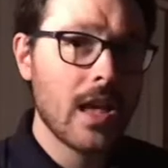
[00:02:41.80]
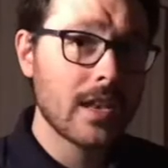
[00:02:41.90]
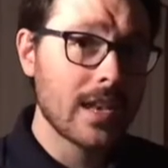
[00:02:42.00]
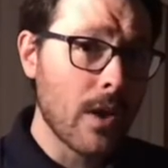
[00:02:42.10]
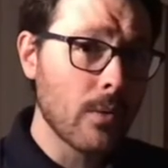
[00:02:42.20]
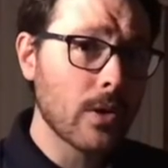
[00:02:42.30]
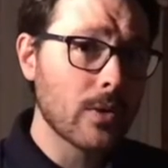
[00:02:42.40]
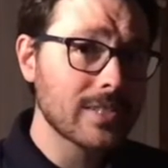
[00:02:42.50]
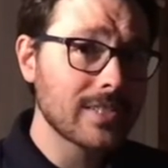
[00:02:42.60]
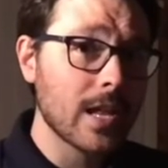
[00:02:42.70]
Now we're going
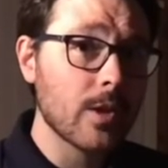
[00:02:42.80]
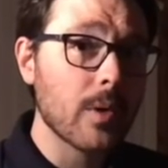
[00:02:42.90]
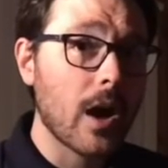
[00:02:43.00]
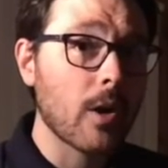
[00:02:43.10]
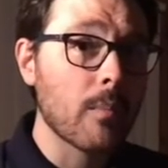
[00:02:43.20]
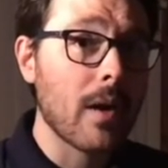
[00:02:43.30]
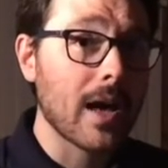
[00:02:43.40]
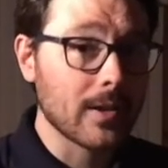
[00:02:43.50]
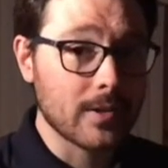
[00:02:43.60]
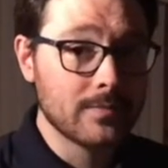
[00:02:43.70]
to set up our
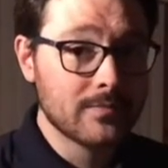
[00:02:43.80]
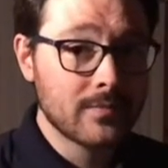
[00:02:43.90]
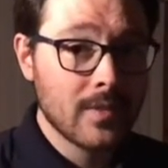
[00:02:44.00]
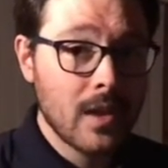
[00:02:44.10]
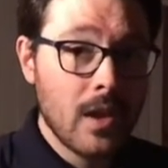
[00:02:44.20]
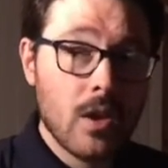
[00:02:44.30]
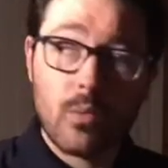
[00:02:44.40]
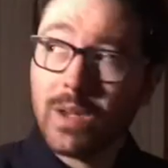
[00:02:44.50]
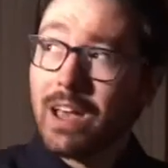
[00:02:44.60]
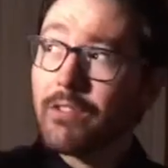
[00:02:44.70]
model.
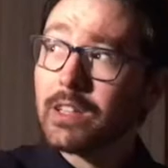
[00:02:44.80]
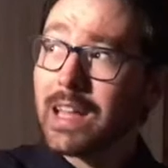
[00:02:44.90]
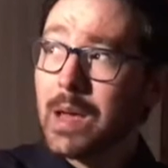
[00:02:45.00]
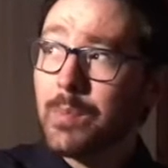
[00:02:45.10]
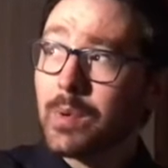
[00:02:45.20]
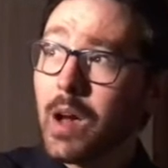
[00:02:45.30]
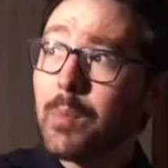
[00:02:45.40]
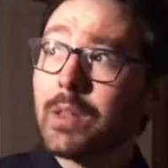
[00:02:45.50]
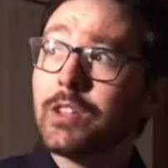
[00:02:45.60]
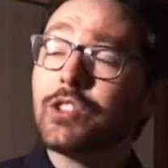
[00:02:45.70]
We have a lamp up
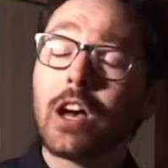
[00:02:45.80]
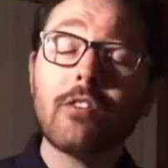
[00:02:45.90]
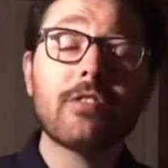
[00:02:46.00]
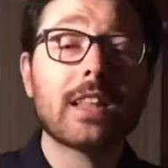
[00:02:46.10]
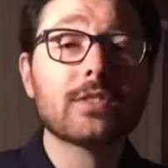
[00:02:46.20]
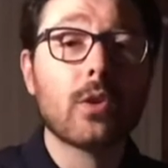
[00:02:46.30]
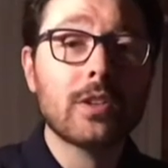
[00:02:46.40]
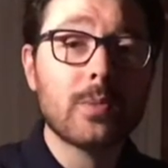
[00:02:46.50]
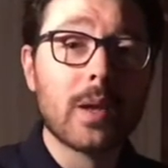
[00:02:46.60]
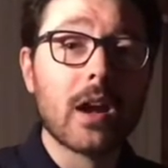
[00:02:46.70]
on the shelf that's going
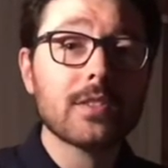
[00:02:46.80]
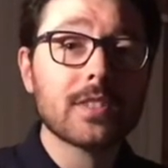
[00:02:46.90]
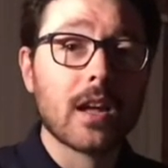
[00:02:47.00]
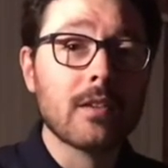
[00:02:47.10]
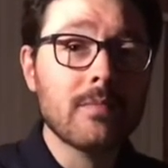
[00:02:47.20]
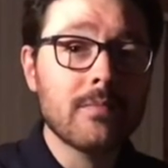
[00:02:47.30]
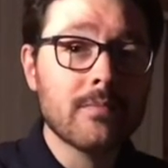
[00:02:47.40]
to be our sun.